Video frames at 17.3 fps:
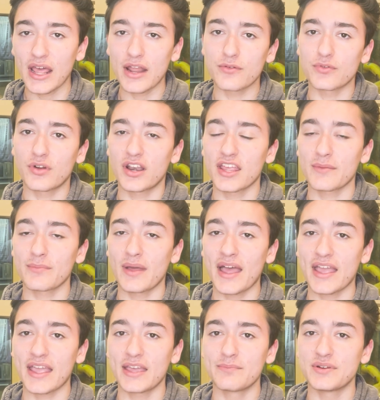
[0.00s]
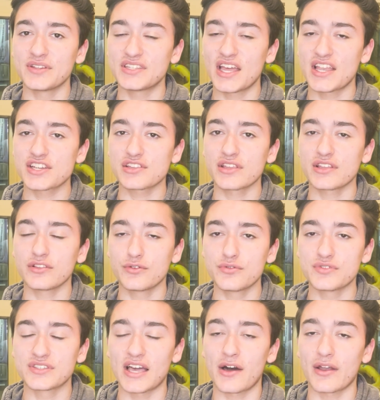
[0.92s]
at running back and potentially
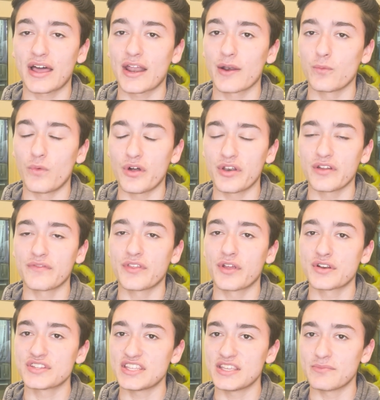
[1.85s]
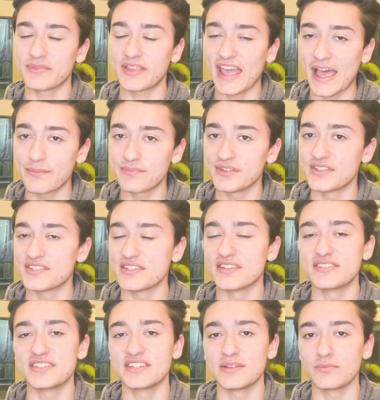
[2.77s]
lose out on one of their team captains
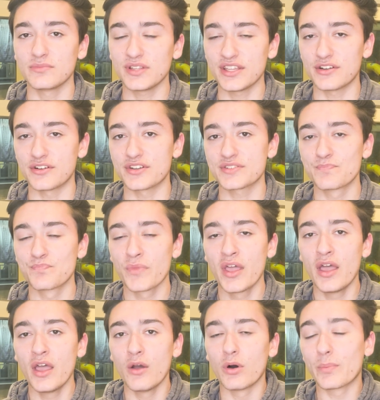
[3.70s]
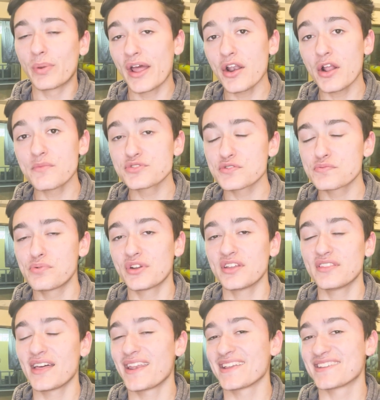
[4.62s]
and team leaders? Well, Brad Holmes was put
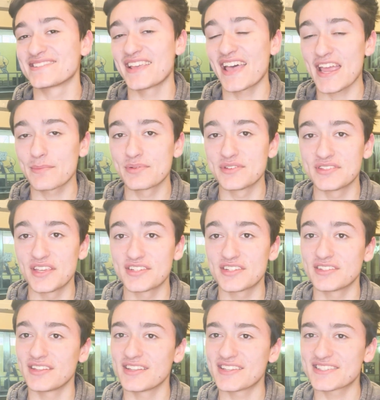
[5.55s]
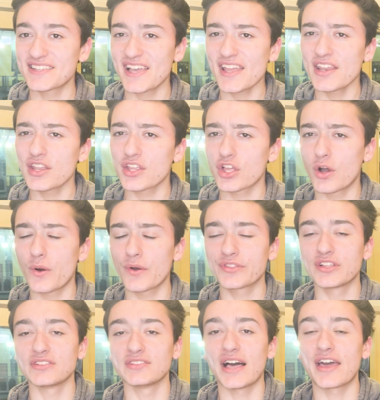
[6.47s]
in that exact position and decided to go with
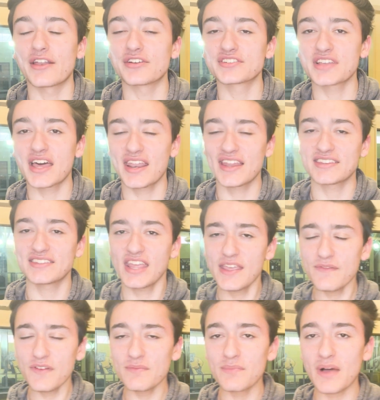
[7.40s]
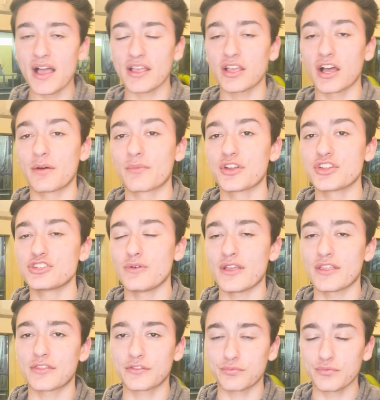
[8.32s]
the latter, signing David Montgomery to a
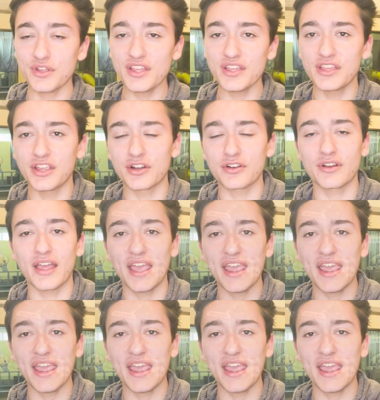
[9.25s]
three-year,